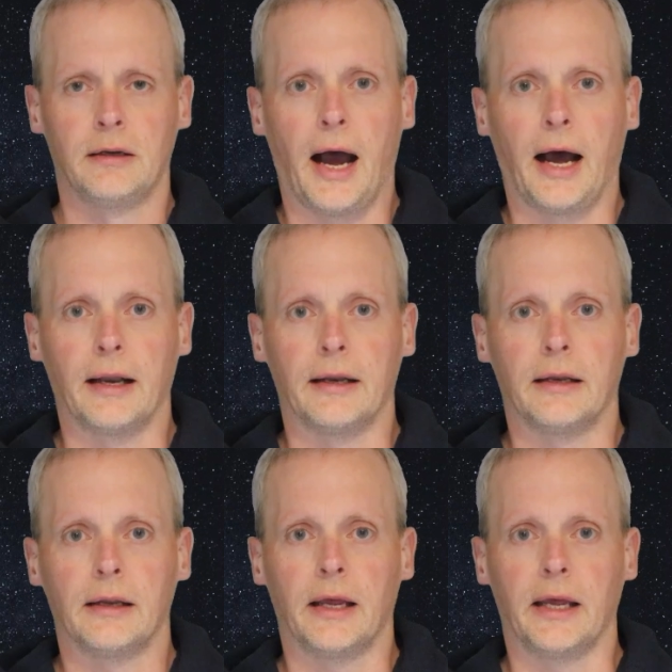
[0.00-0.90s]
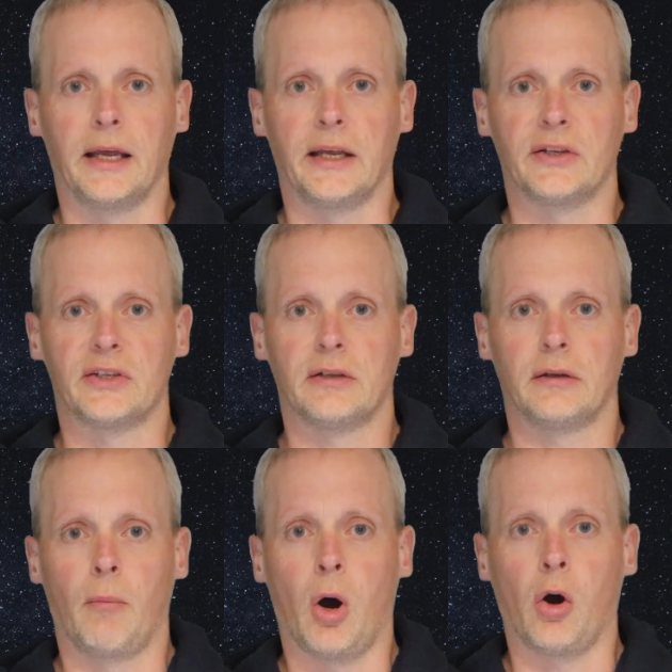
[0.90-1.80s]
and is
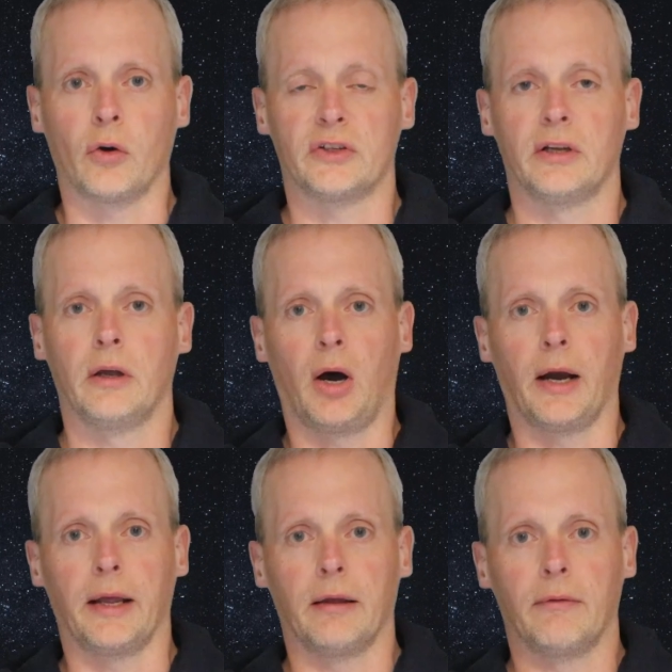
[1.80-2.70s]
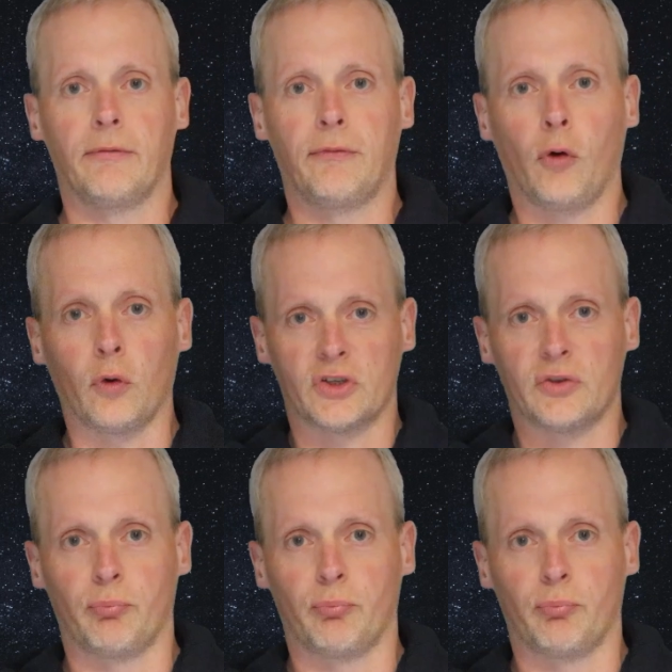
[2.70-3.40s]
marked by 4